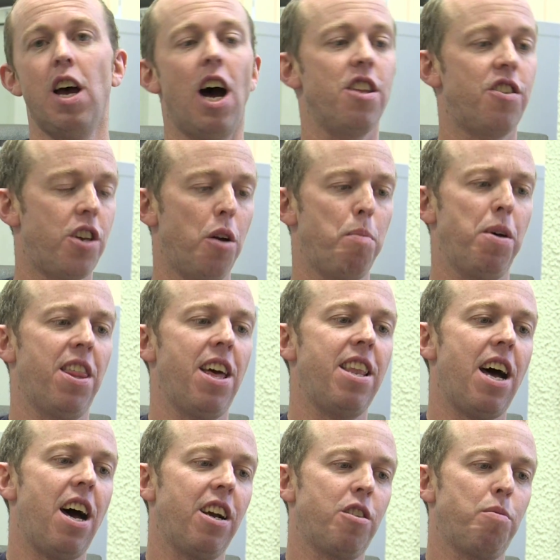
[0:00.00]
And so, but then
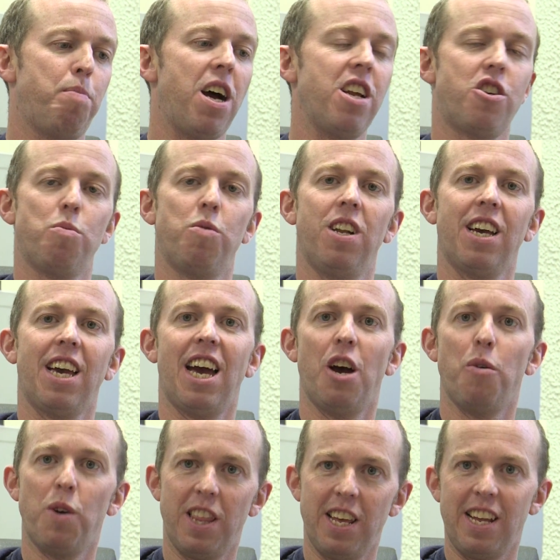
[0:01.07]
that expansion will
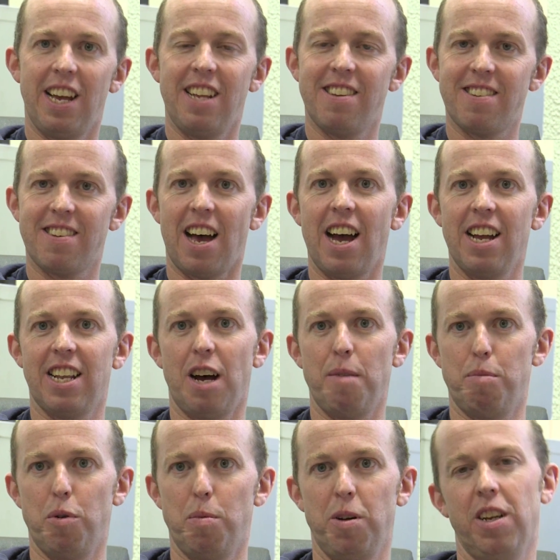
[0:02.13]
occur with inside
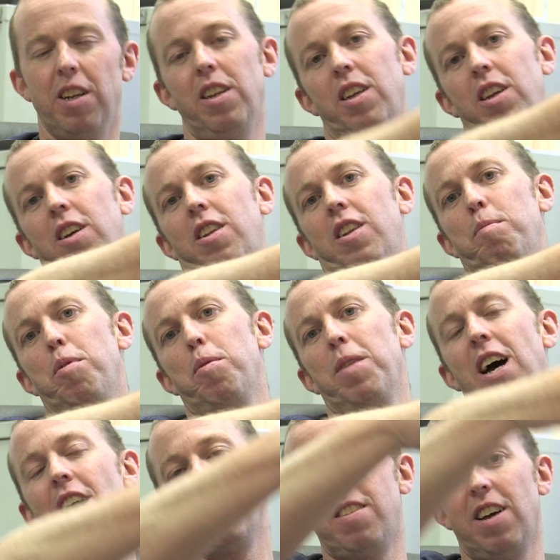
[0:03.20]
that bubble, and the
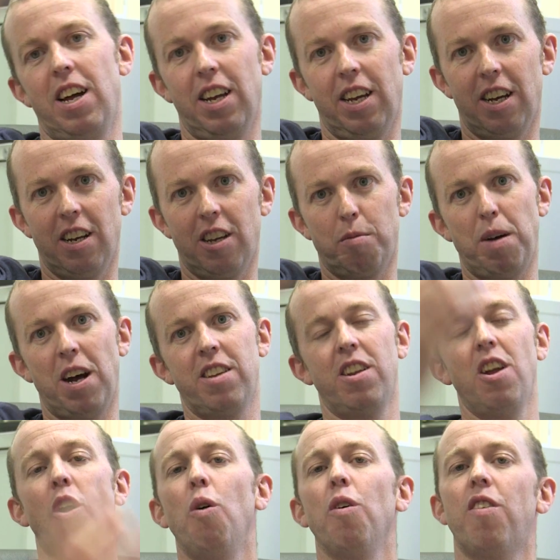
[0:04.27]
bubble outside it can expand,
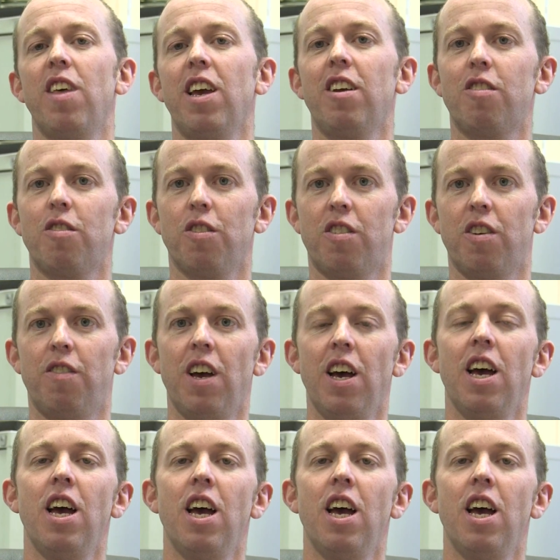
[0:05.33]
and the whole thing sort of,